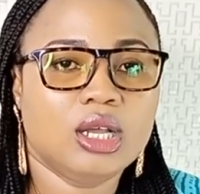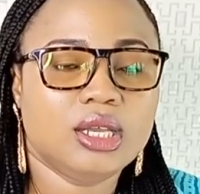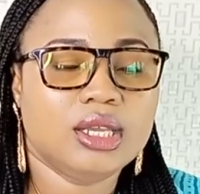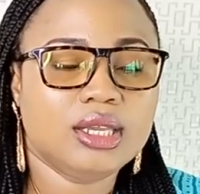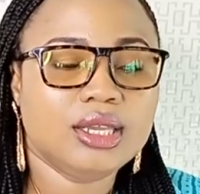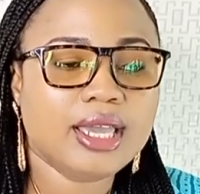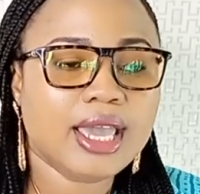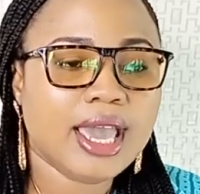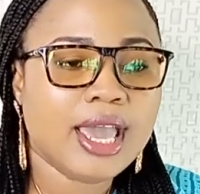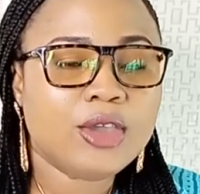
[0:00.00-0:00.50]

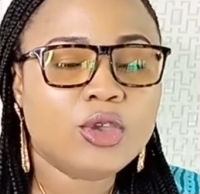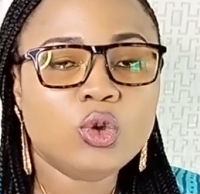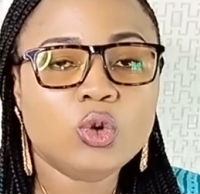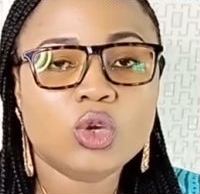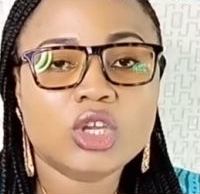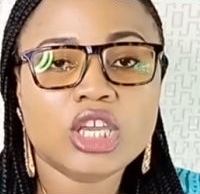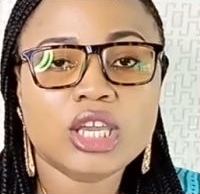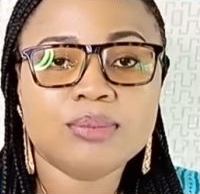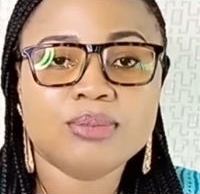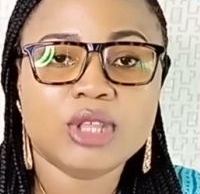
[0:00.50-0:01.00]
Here, you
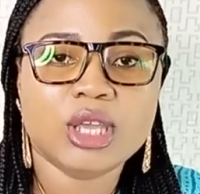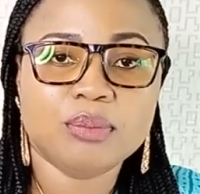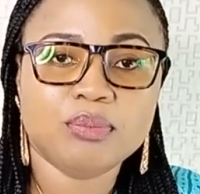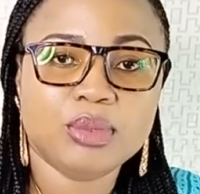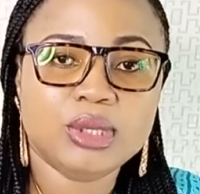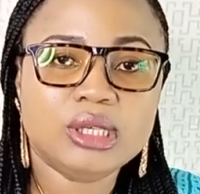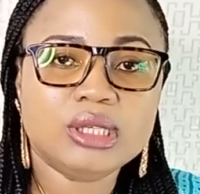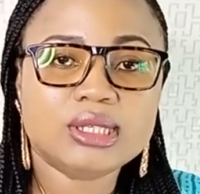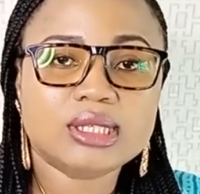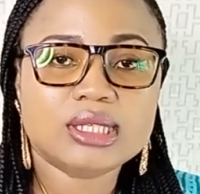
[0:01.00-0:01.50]
keep the
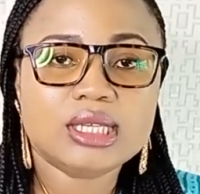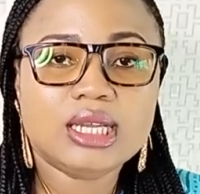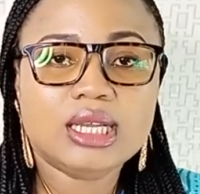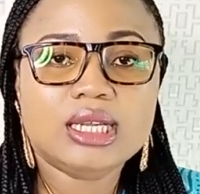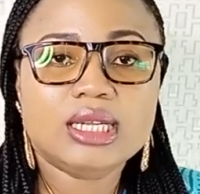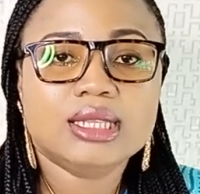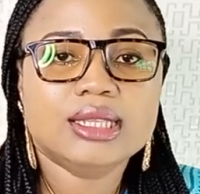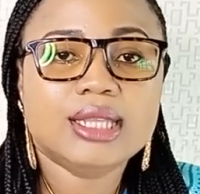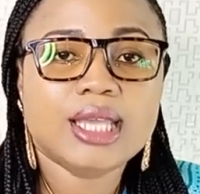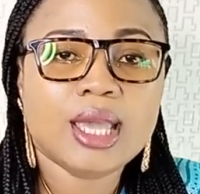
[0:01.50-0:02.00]
pigs.
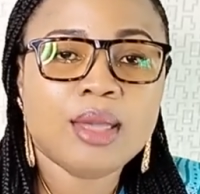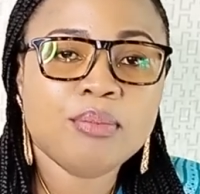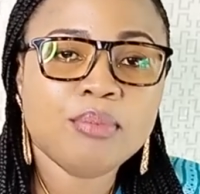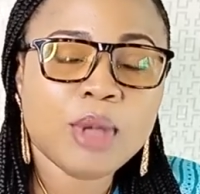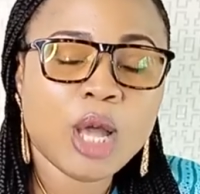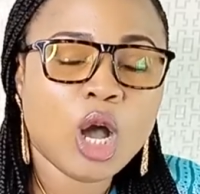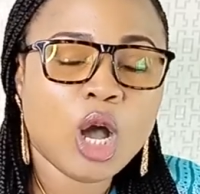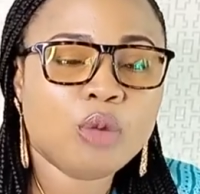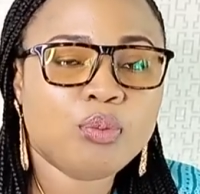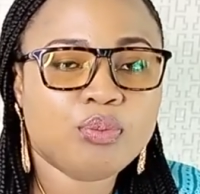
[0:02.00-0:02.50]
The
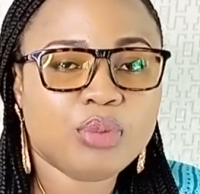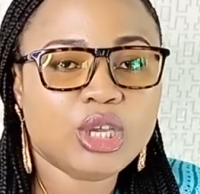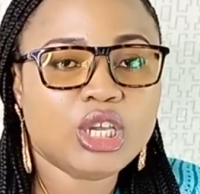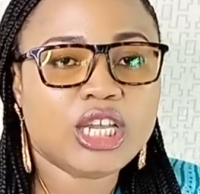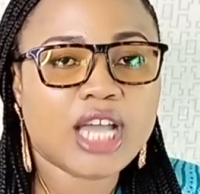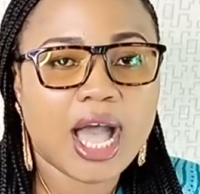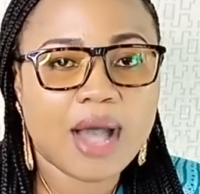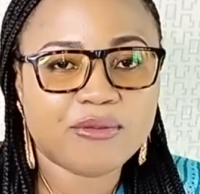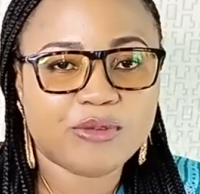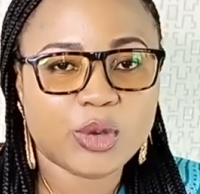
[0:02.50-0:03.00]
male pig
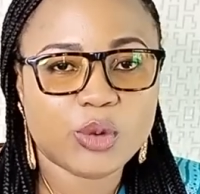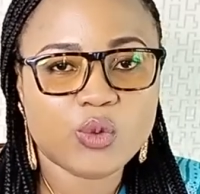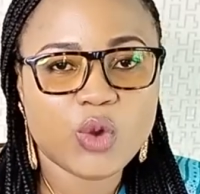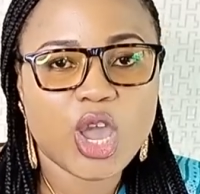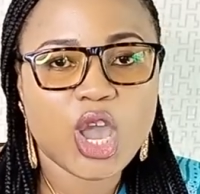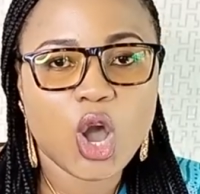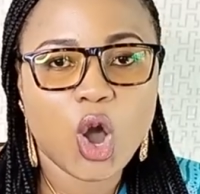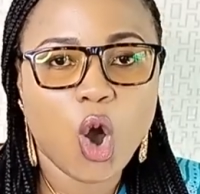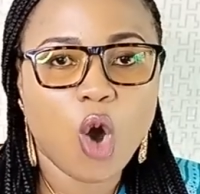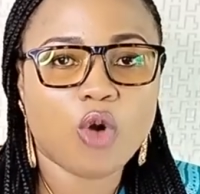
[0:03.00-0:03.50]
have a
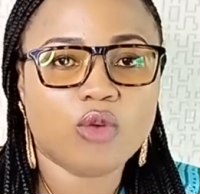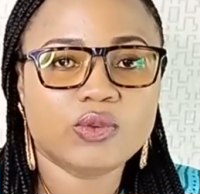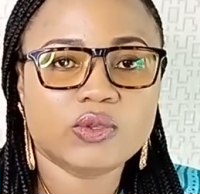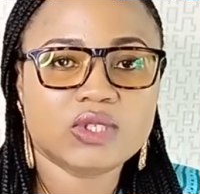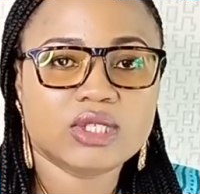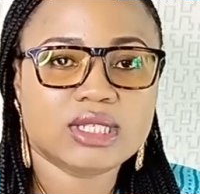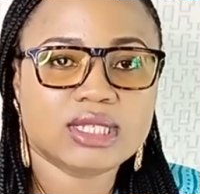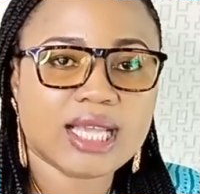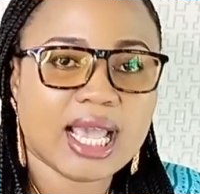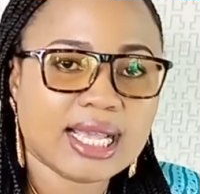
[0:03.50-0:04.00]
way of
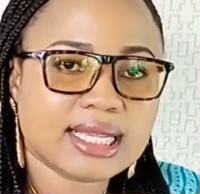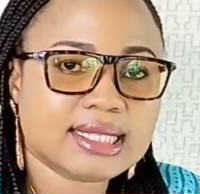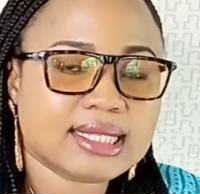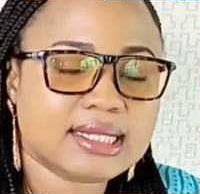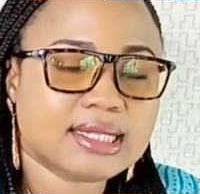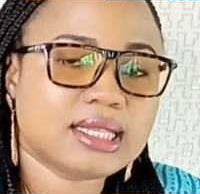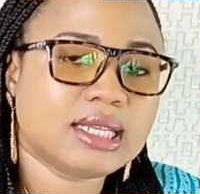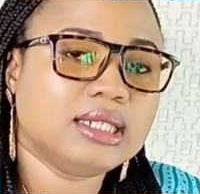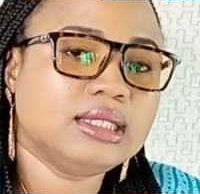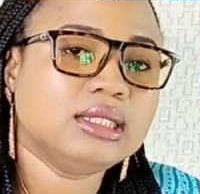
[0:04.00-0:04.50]

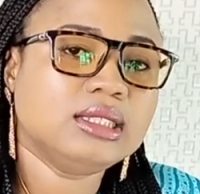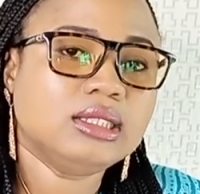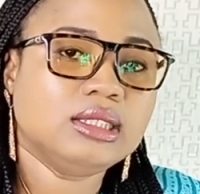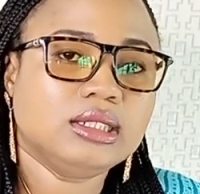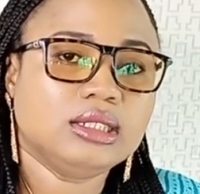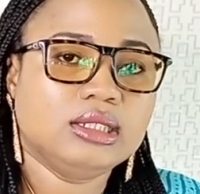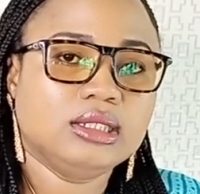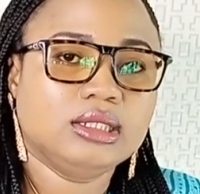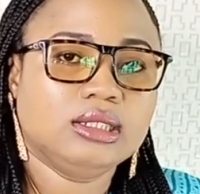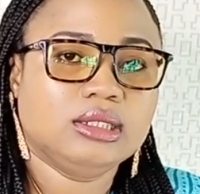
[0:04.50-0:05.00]
sensing,
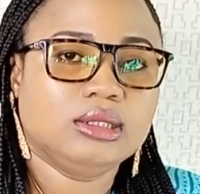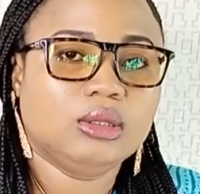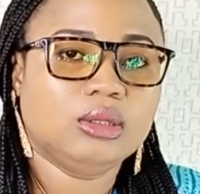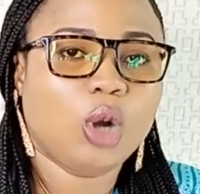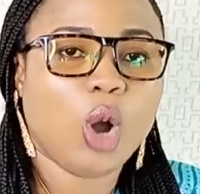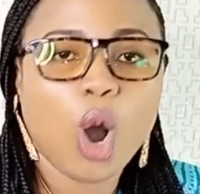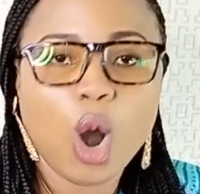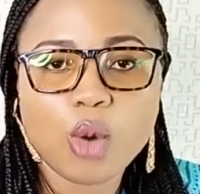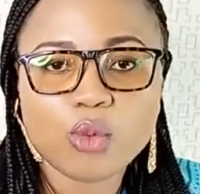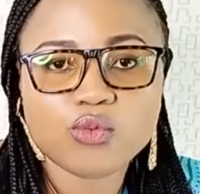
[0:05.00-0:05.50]

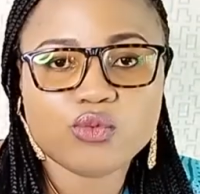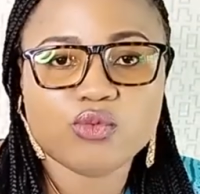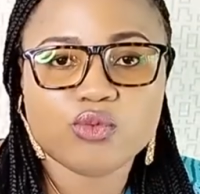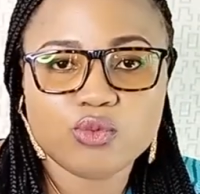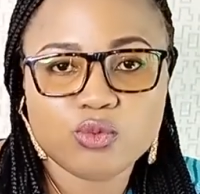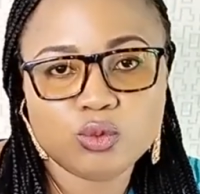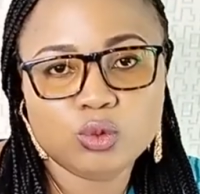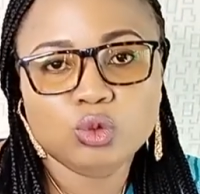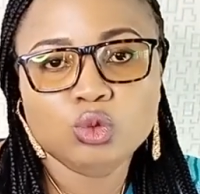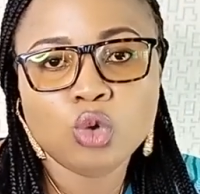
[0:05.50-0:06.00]
of
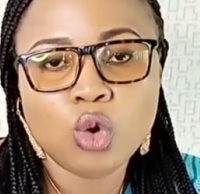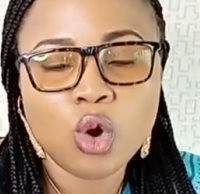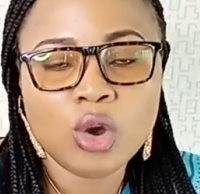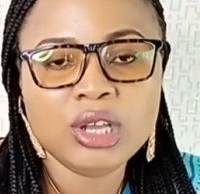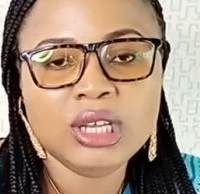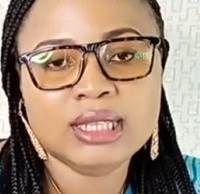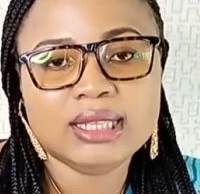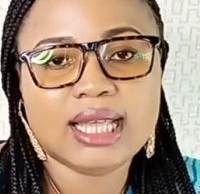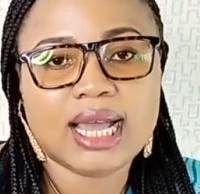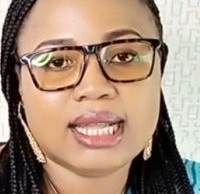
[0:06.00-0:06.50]

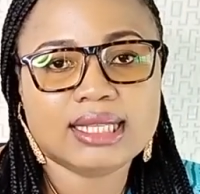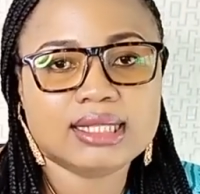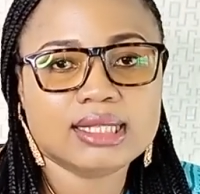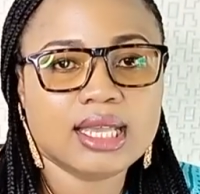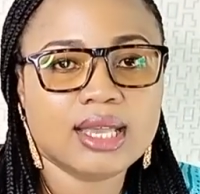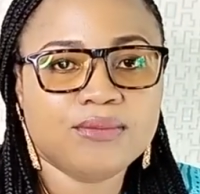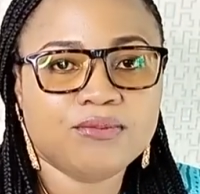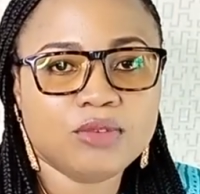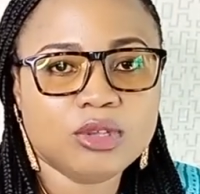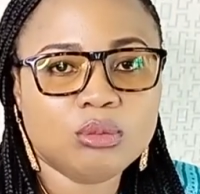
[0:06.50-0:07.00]
knowing that
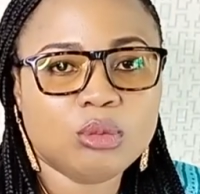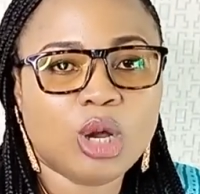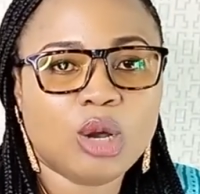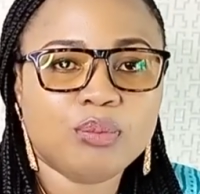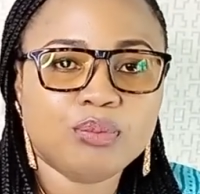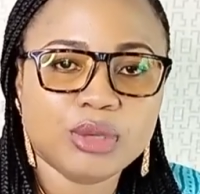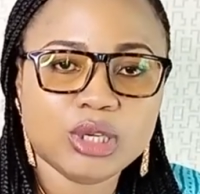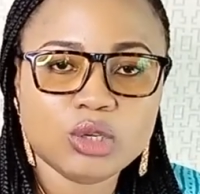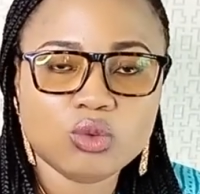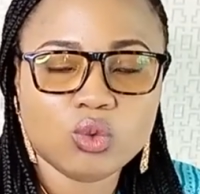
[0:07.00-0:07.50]
a
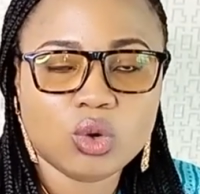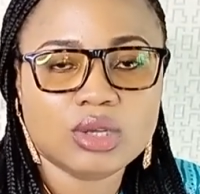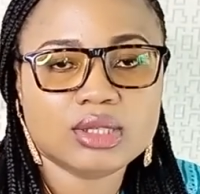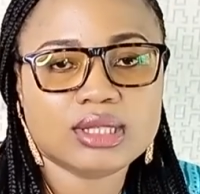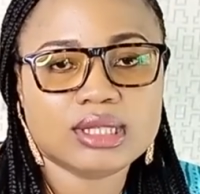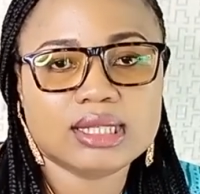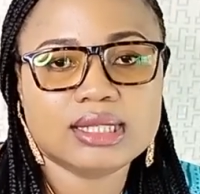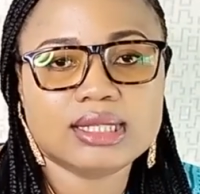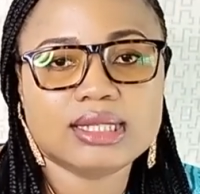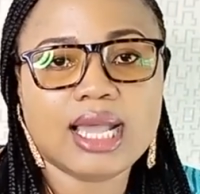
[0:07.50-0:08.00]
female pig
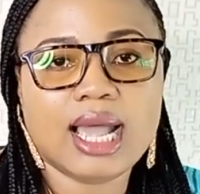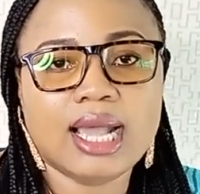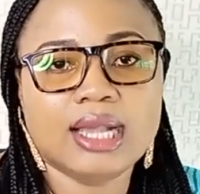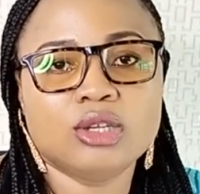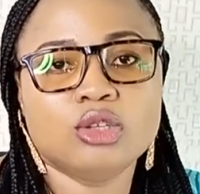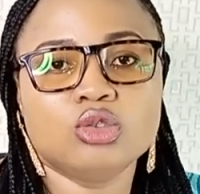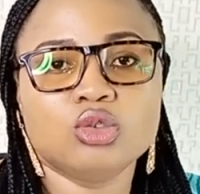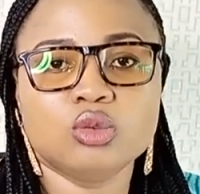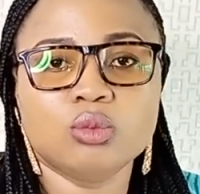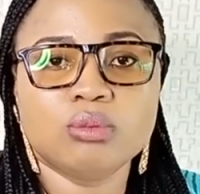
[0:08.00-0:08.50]
wants it
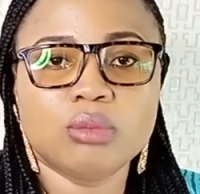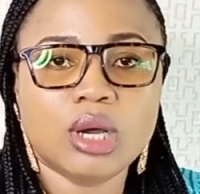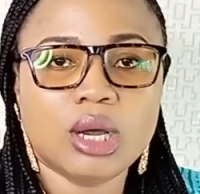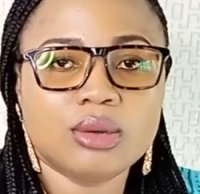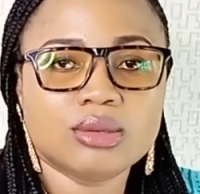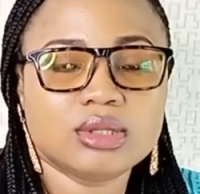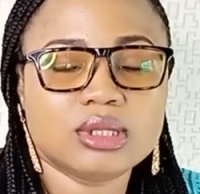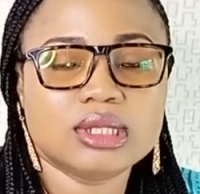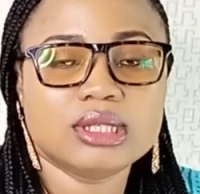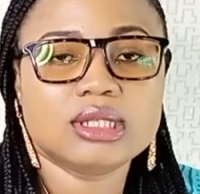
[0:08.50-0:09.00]
and to
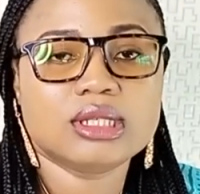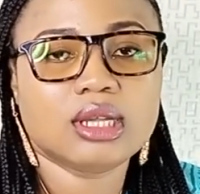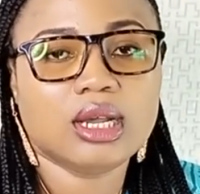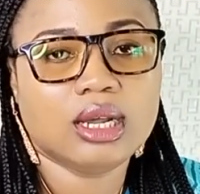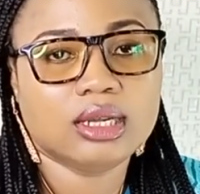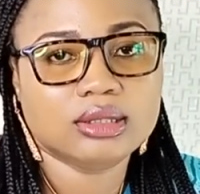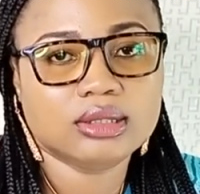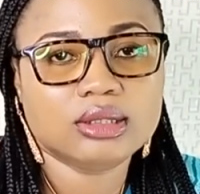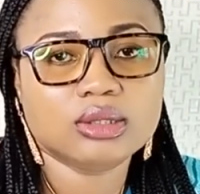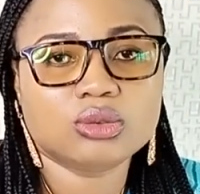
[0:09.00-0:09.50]
mount it
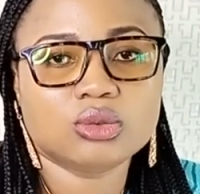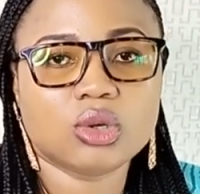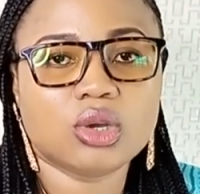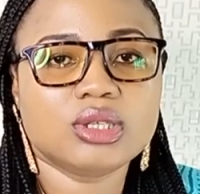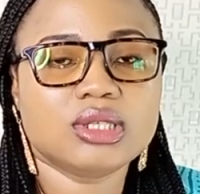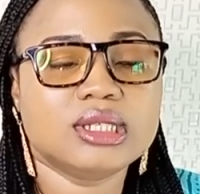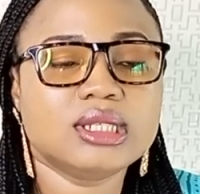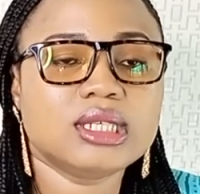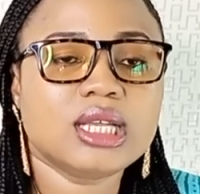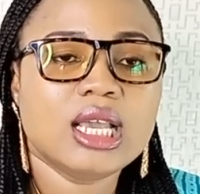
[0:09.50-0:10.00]
and
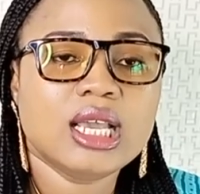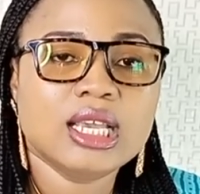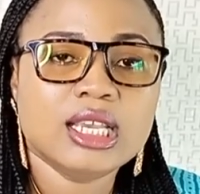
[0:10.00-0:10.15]
cross it.